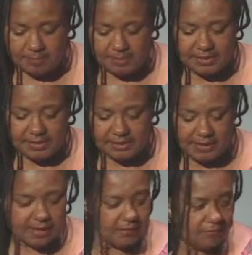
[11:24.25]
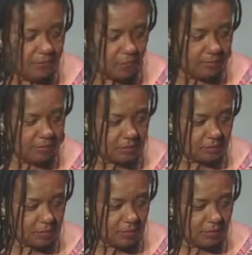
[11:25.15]
be ye not conformed to the
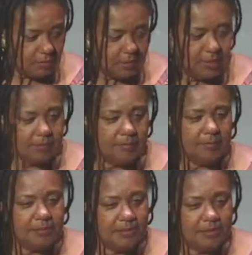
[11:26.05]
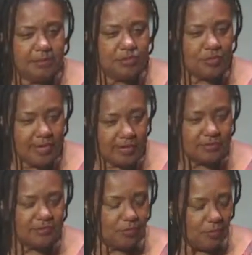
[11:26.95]
world, but be ye
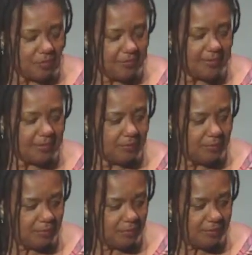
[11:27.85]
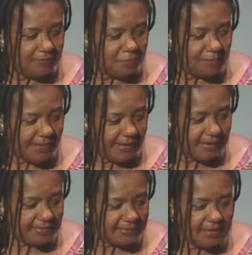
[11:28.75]
transformed by the renewing of your
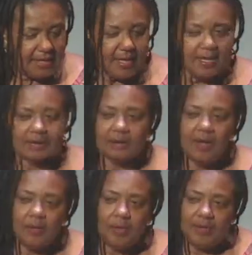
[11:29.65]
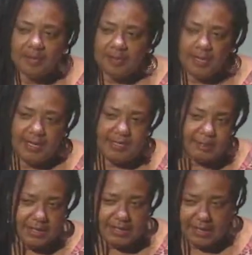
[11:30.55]
mind. And so I'm on that
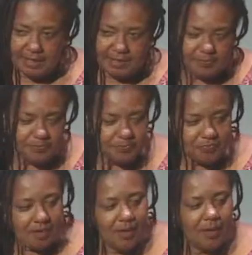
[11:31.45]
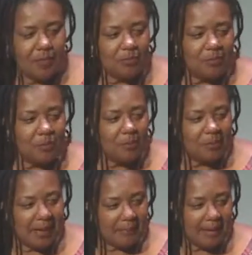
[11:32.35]
page right now,
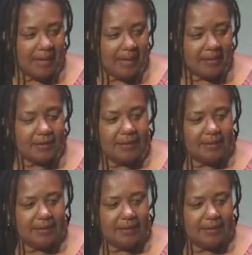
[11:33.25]
renewing my mind.